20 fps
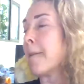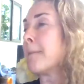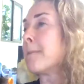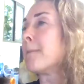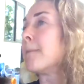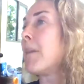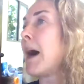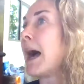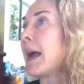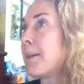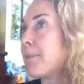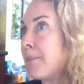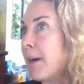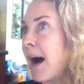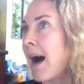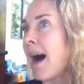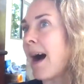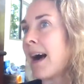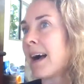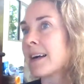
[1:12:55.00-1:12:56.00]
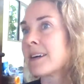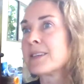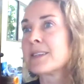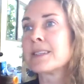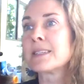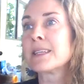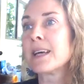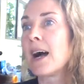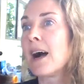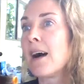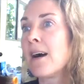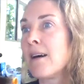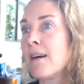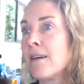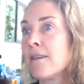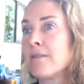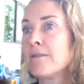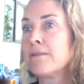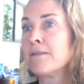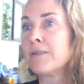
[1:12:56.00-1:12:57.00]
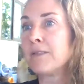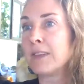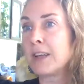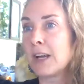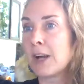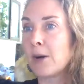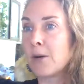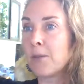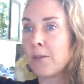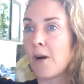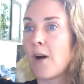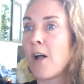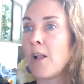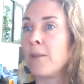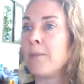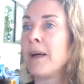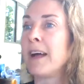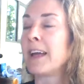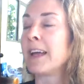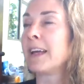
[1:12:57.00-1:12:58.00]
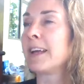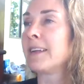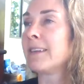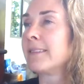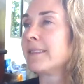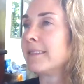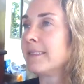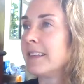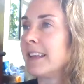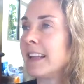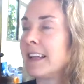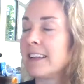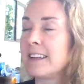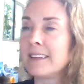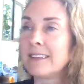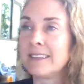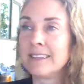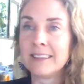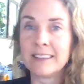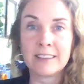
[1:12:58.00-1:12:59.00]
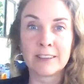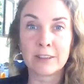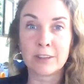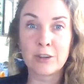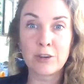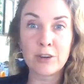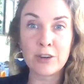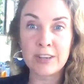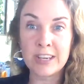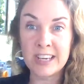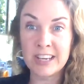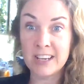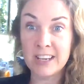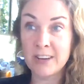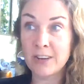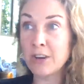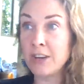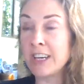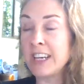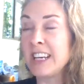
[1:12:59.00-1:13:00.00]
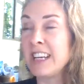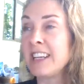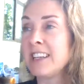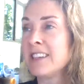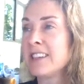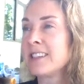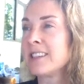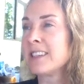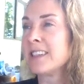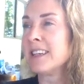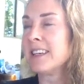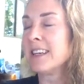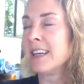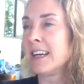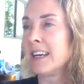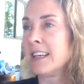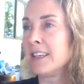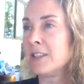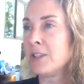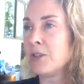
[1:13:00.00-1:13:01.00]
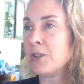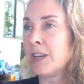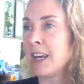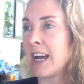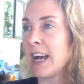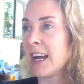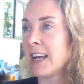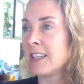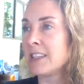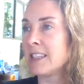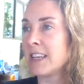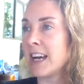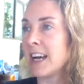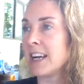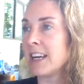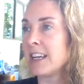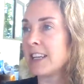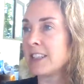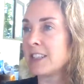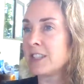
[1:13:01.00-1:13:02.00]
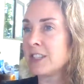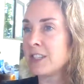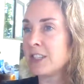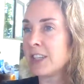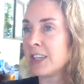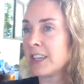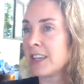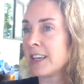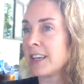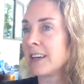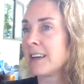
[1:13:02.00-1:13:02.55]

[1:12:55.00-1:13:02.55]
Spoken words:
my box of, all my little goodies and doodads I took,